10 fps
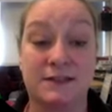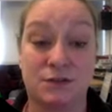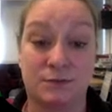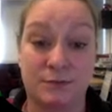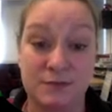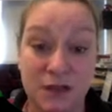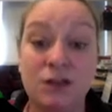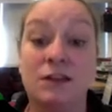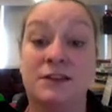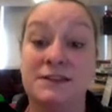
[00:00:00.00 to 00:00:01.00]
from
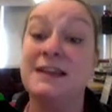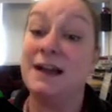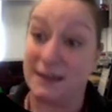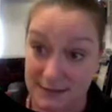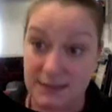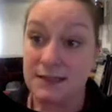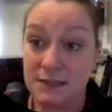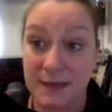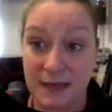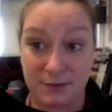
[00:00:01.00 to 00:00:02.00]
Scotland, I need to
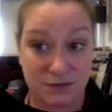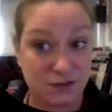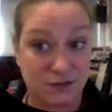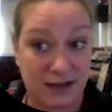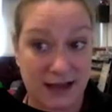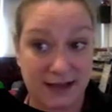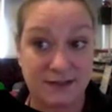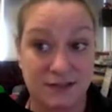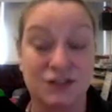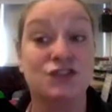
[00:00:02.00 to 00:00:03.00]
be able to do that
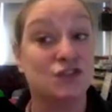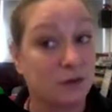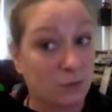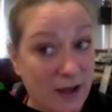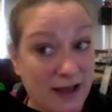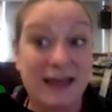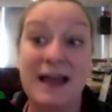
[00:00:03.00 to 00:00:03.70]
accent and do it well